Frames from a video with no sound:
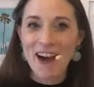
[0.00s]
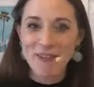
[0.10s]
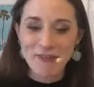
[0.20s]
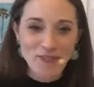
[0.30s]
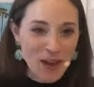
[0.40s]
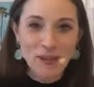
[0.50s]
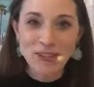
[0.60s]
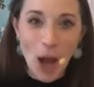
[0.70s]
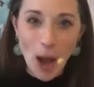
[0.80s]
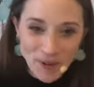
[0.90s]
have a famous
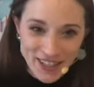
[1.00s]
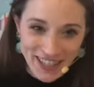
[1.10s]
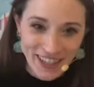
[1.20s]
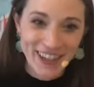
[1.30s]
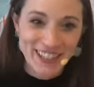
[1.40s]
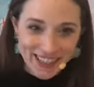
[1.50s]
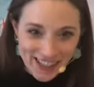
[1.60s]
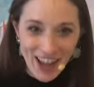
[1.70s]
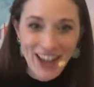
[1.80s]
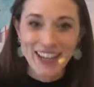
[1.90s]
opera singer as a
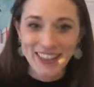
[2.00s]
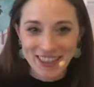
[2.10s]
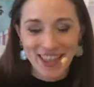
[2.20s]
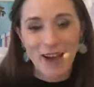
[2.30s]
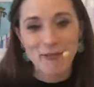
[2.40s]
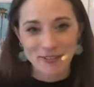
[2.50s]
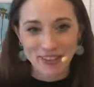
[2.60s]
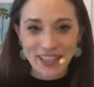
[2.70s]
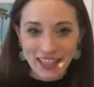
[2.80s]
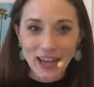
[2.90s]
client that would have
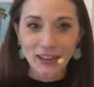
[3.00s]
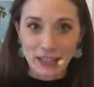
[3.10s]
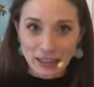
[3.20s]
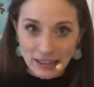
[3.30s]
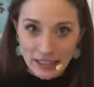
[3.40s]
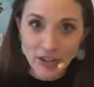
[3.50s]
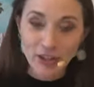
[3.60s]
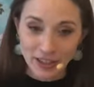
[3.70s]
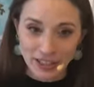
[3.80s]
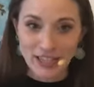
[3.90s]
like, yeah, like
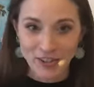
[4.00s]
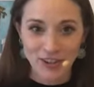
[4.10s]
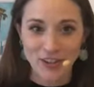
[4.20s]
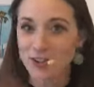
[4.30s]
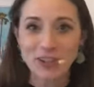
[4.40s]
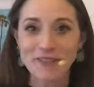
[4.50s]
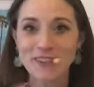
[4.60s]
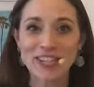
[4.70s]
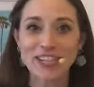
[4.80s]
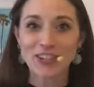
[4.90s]
literally, you don't
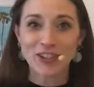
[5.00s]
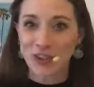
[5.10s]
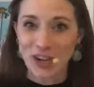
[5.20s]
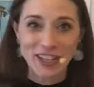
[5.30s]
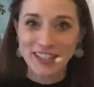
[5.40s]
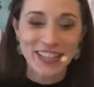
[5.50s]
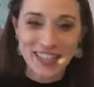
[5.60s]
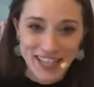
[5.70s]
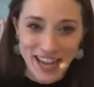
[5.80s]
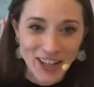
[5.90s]
even need to translate the
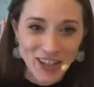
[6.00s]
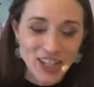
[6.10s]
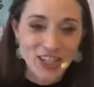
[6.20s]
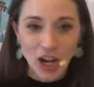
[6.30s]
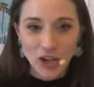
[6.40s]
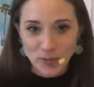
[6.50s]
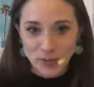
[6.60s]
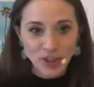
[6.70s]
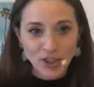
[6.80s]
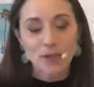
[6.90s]
analogy into
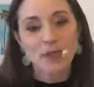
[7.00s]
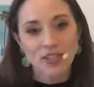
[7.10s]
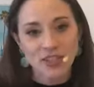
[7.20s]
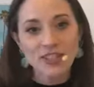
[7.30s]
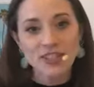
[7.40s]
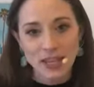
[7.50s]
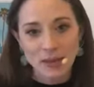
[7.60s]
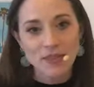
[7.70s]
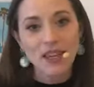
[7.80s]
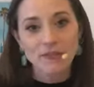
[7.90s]
entrepreneurship. It's just the same
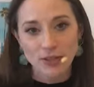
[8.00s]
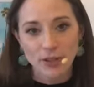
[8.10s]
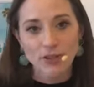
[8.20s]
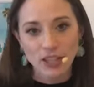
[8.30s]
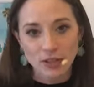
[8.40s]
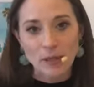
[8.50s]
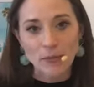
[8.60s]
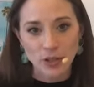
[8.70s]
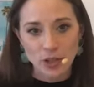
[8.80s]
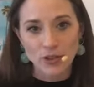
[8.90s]
thing for like the
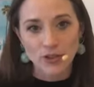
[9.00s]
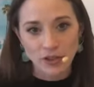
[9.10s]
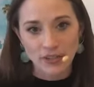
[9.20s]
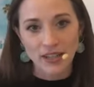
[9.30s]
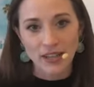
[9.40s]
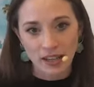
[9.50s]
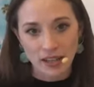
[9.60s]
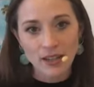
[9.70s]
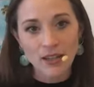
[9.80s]
people that you're serving. Yeah.